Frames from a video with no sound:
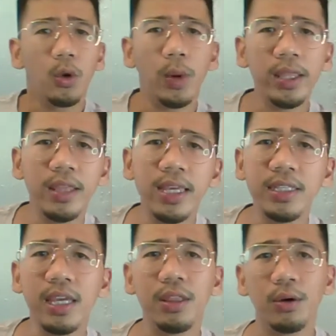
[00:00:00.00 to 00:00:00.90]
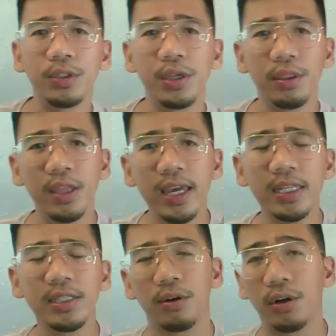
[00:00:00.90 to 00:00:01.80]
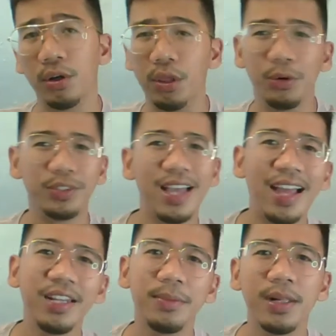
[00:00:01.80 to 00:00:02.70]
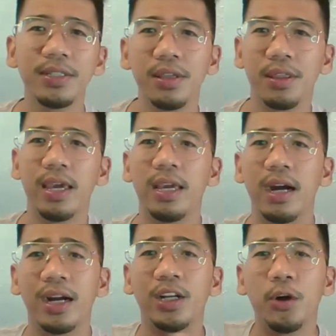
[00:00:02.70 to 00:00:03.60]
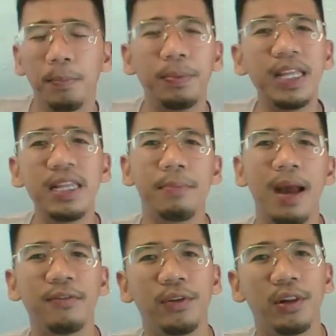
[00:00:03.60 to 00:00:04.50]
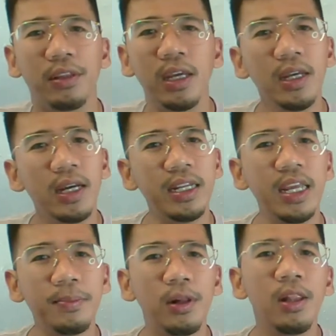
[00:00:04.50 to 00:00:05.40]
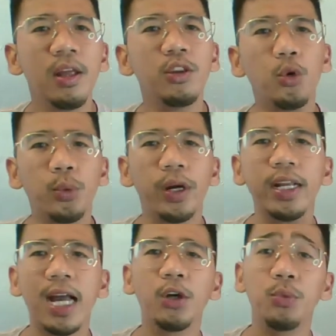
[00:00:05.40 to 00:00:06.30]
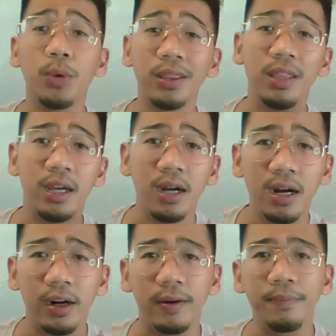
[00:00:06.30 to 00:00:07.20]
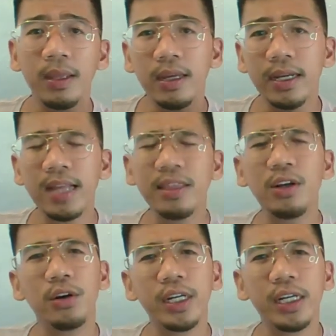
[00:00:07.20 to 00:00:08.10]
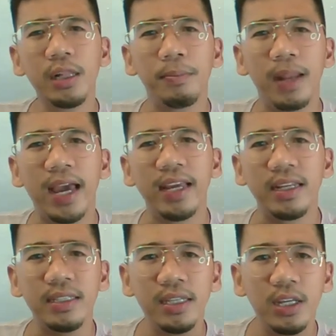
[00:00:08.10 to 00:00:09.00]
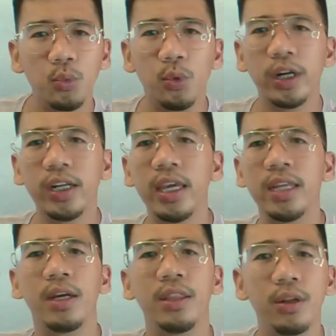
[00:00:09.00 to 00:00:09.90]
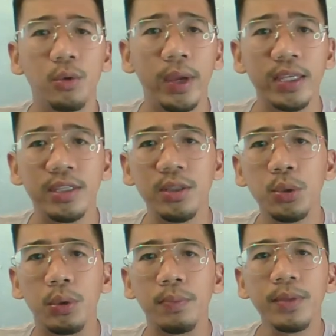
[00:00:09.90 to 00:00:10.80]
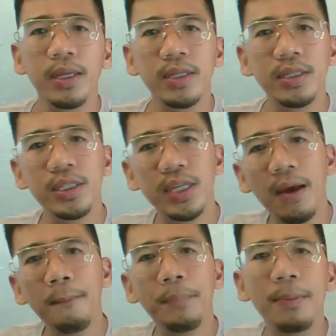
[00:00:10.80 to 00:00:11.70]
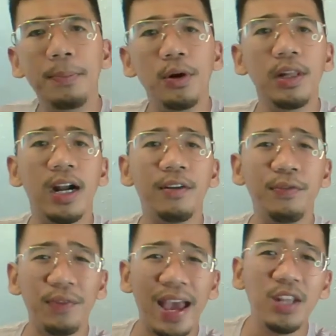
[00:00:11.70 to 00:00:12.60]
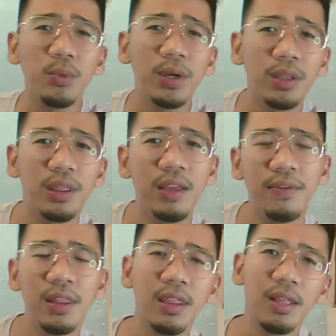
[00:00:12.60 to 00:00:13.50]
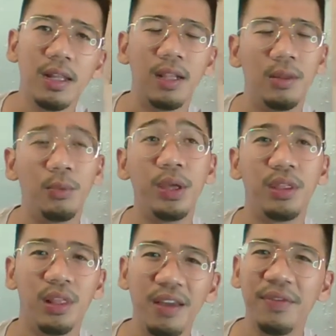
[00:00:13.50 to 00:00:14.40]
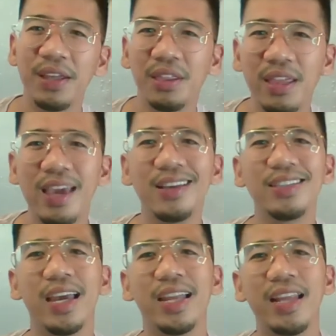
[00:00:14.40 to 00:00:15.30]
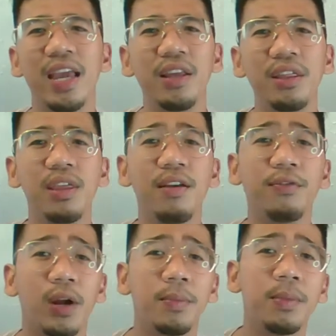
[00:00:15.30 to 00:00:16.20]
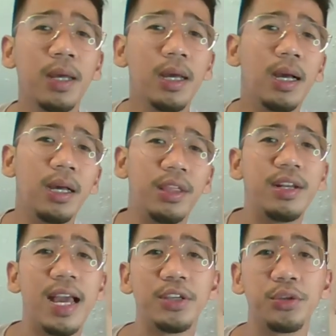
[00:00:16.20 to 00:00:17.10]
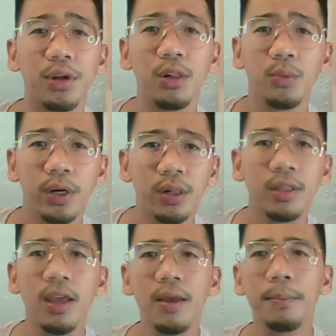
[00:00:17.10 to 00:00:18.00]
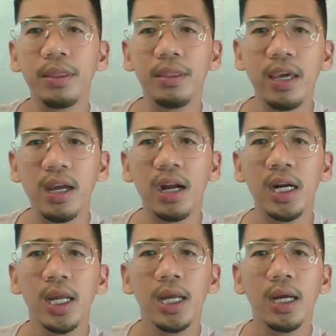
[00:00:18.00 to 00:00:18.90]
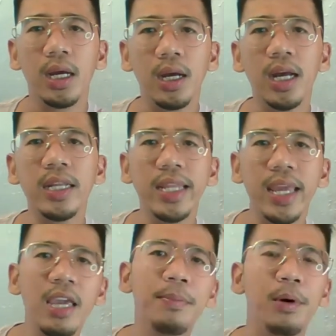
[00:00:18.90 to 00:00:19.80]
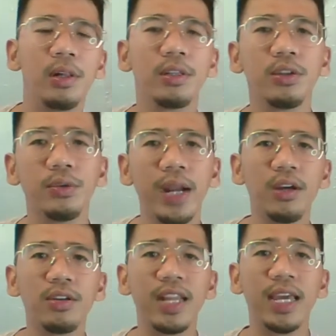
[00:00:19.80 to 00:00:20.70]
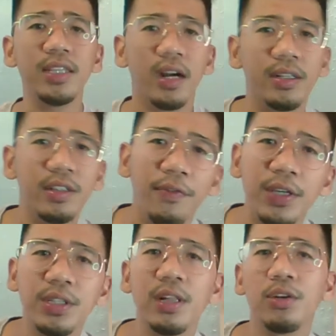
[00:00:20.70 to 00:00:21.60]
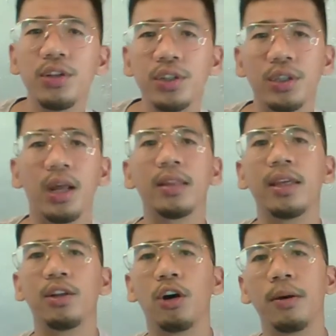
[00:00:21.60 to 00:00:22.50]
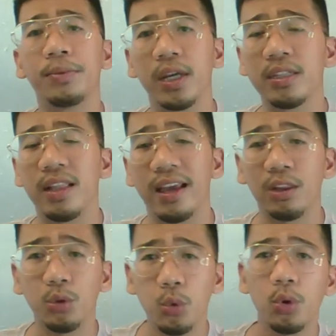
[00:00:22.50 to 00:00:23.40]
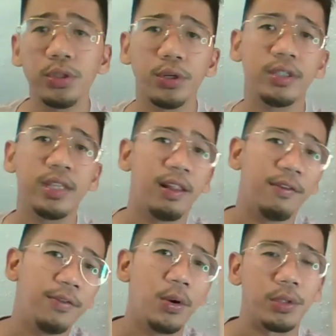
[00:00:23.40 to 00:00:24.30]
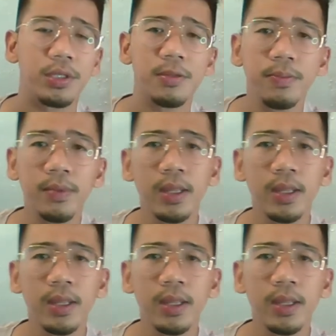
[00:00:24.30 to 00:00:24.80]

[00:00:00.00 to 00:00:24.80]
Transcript: when they see those things or those animals, they are completely baffled, unable to work out what they are. Categorical blindness can work in other ways too. Some people are fine with living things and anything from the natural world, but they are unable to recognize artificial constructed objects like tools or telephones.